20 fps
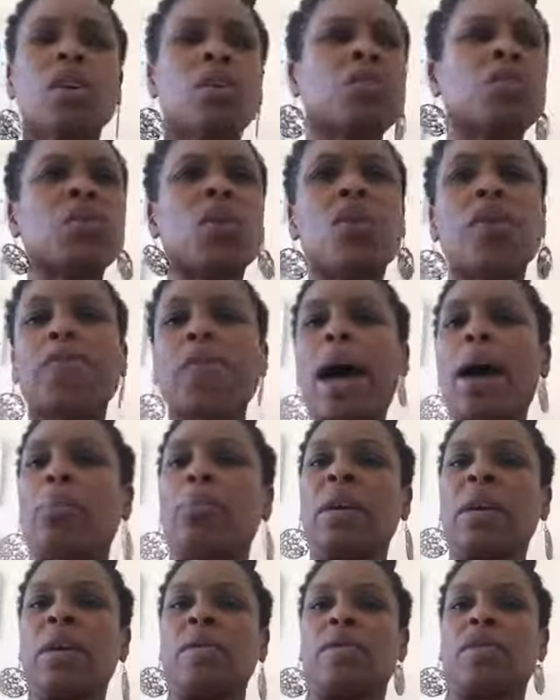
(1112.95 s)
So if that
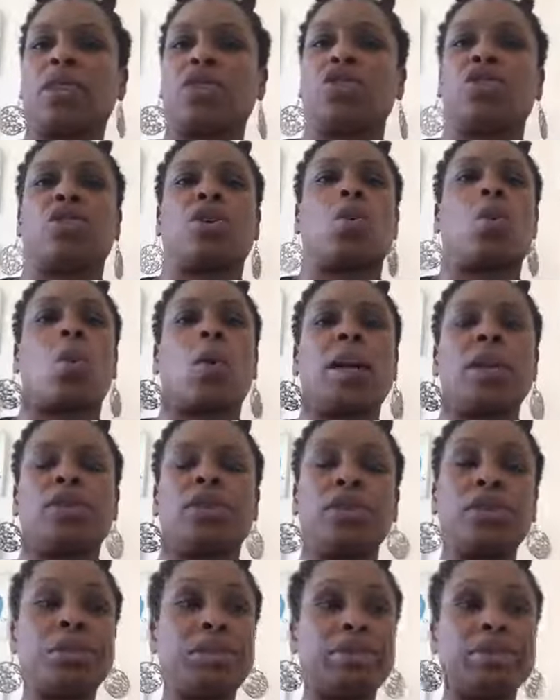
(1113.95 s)
means that you're going
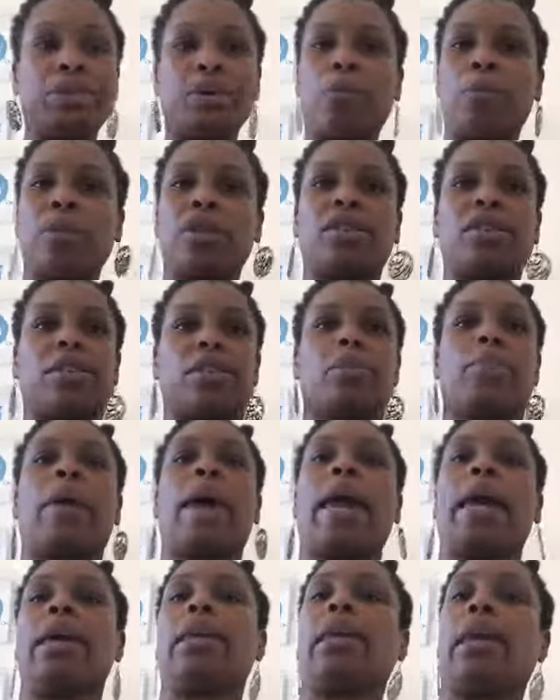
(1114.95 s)
to
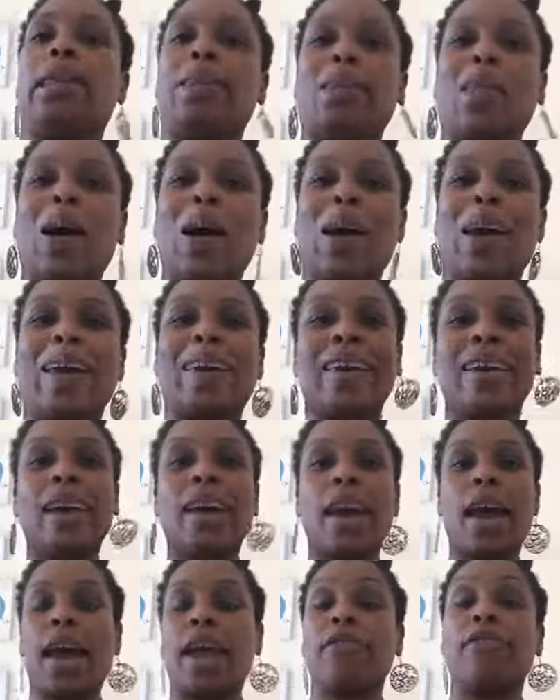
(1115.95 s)
participate in like
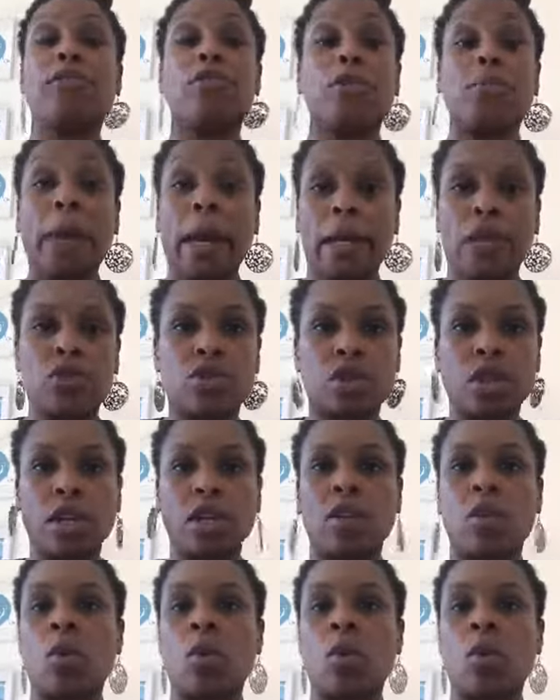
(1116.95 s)
a food pantry,